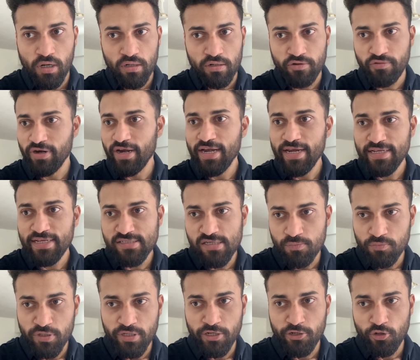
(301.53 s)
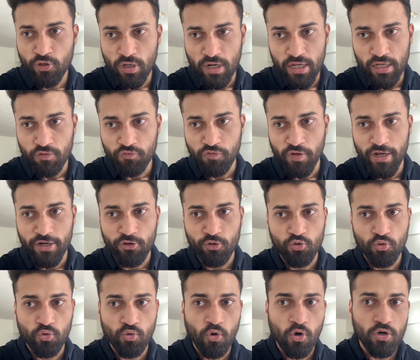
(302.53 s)
are creating something in your life and you
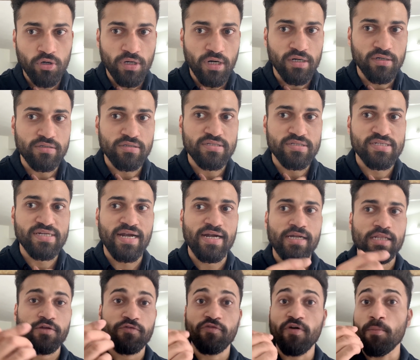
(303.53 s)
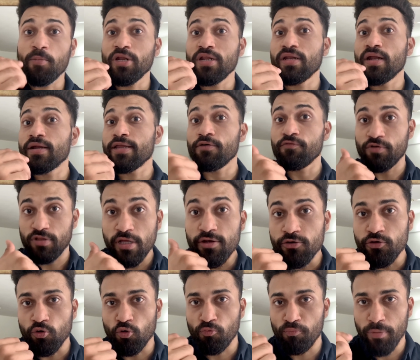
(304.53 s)
do not understand the femininity
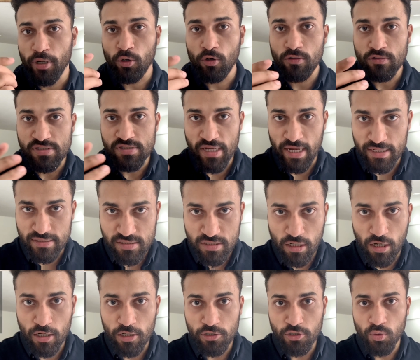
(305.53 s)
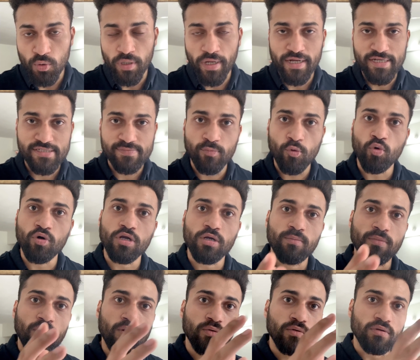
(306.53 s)
within you, because as Carl Jung has
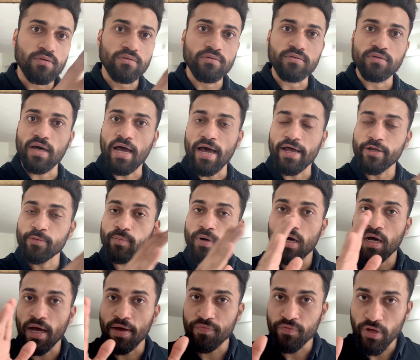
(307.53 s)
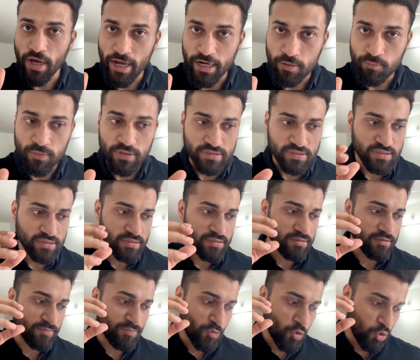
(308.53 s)
spoken about the anima and the
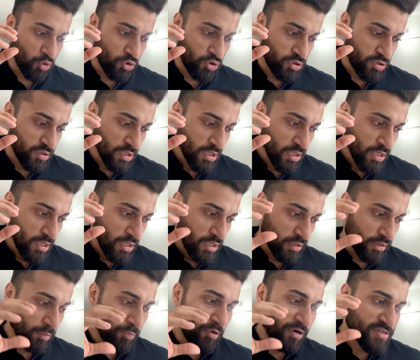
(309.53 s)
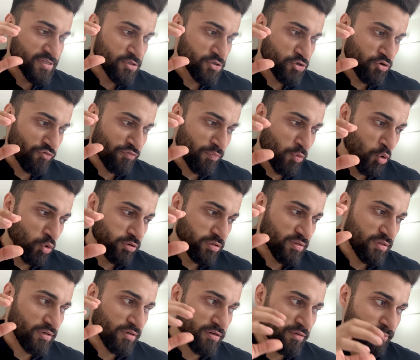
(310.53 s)
animus, the both, the presence of
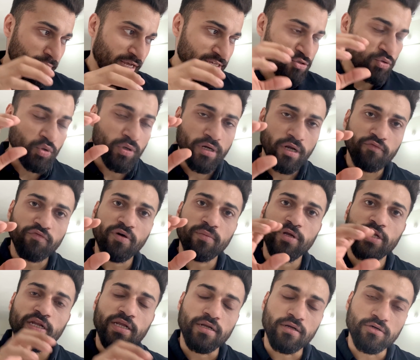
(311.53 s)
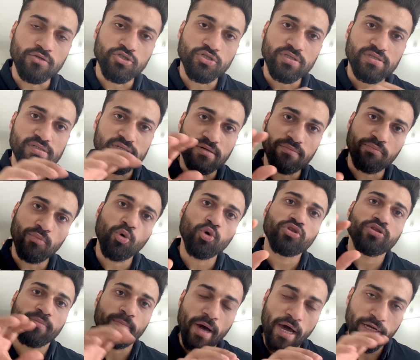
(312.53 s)
both the masculine and feminine energies in
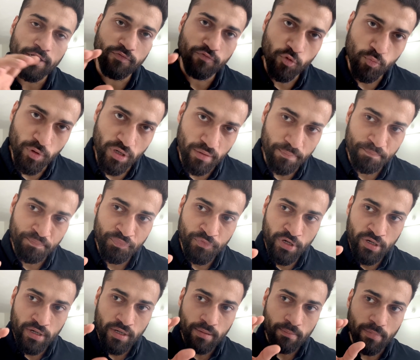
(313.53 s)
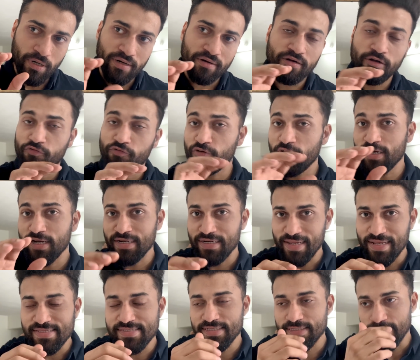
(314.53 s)
both man and woman, but in different
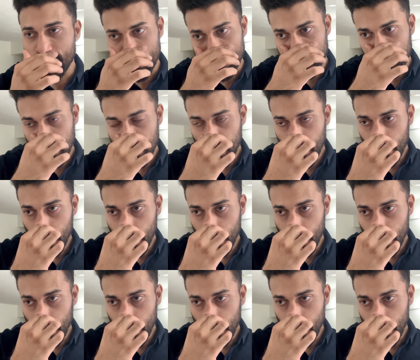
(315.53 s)
intensities.